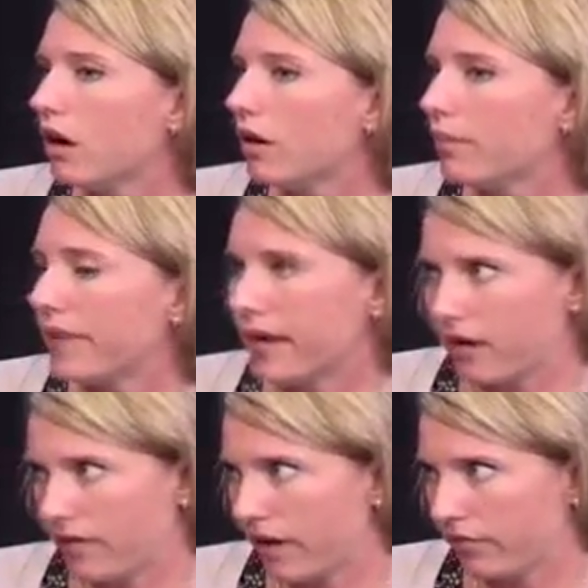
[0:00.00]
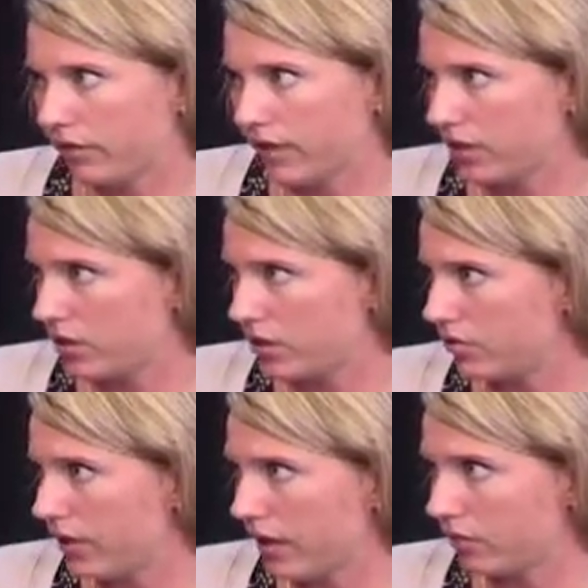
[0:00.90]
they have every right to do
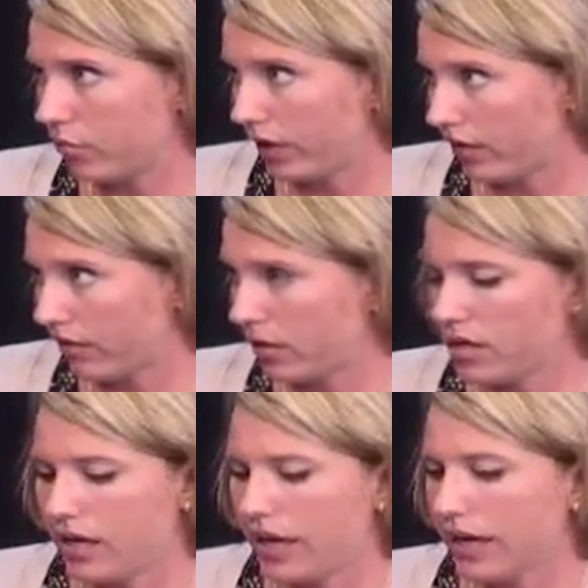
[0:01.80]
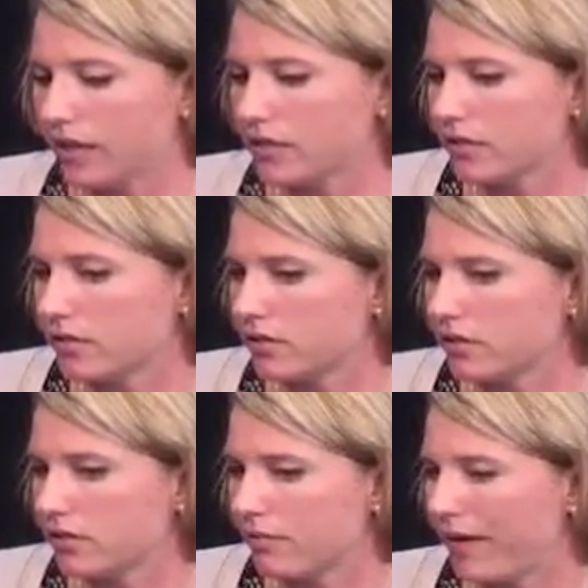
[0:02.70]
that whenever. And it
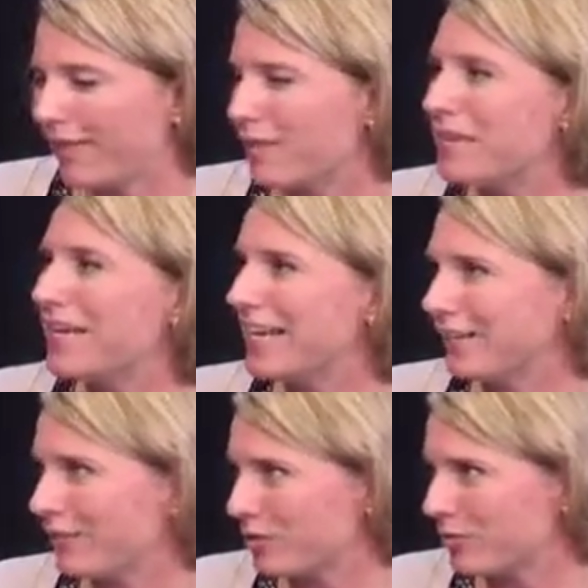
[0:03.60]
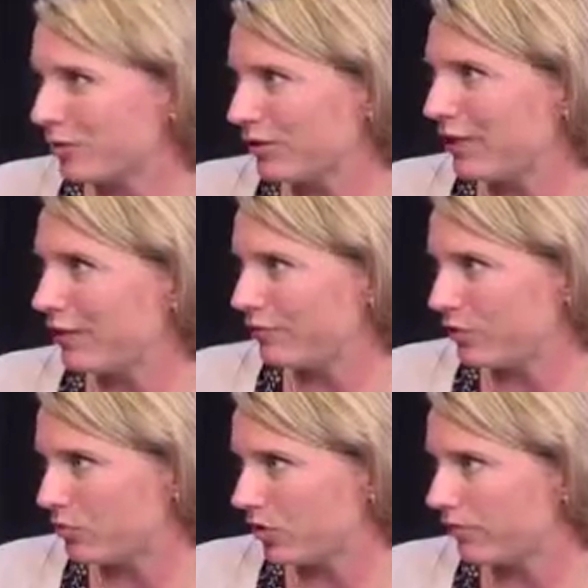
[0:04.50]
doesn't make them ineligible in the
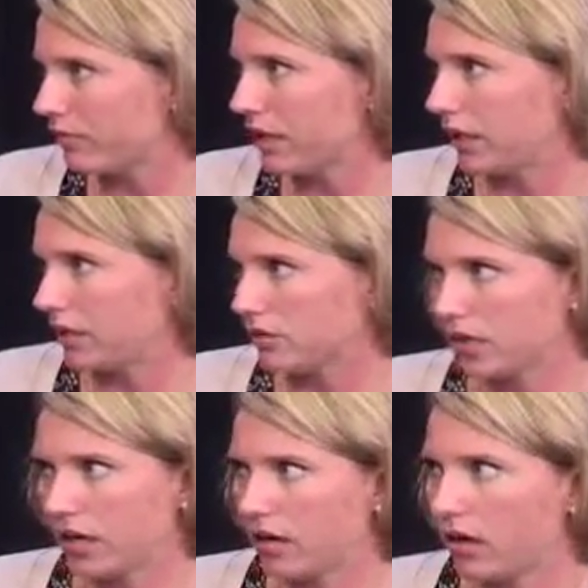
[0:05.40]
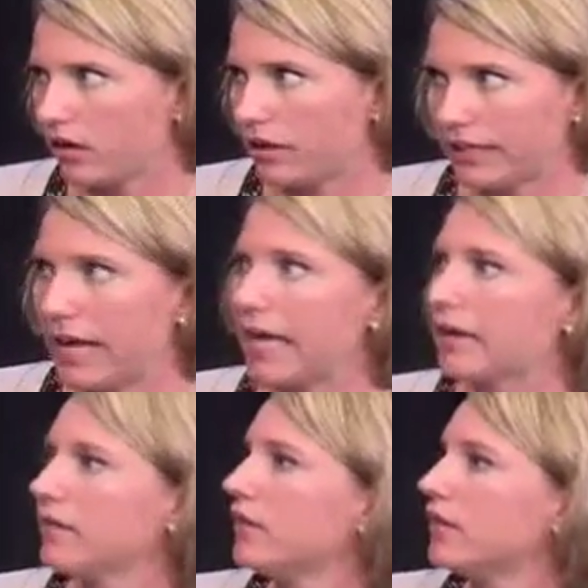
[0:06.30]
future. They can sign on
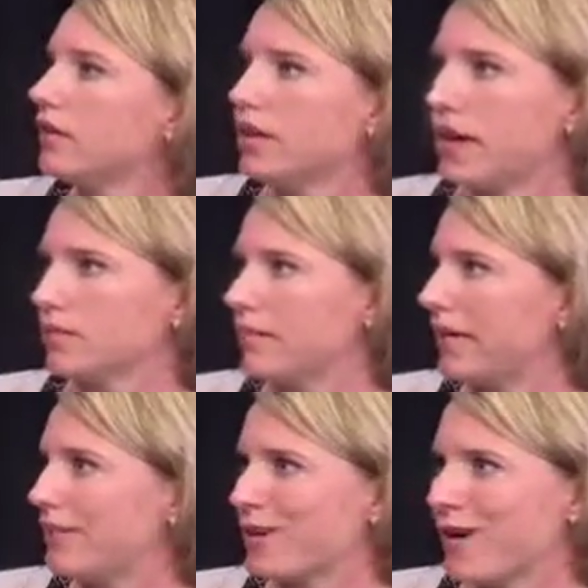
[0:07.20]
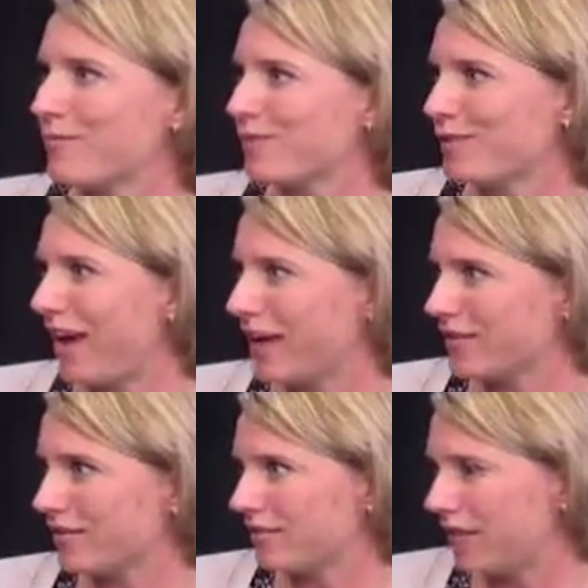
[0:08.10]
again as many times
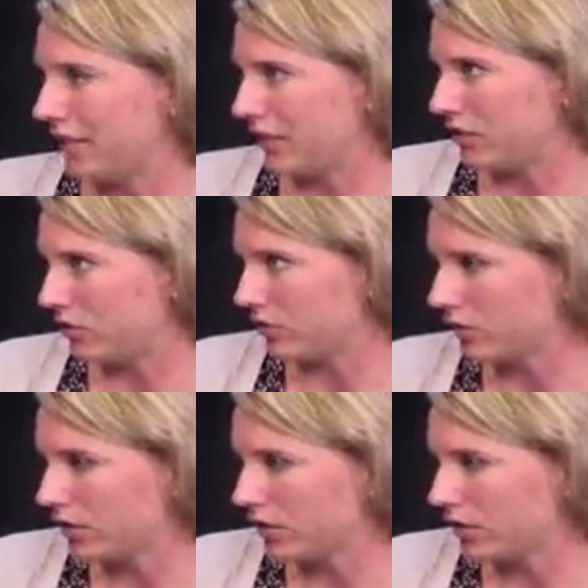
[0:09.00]
as they need to.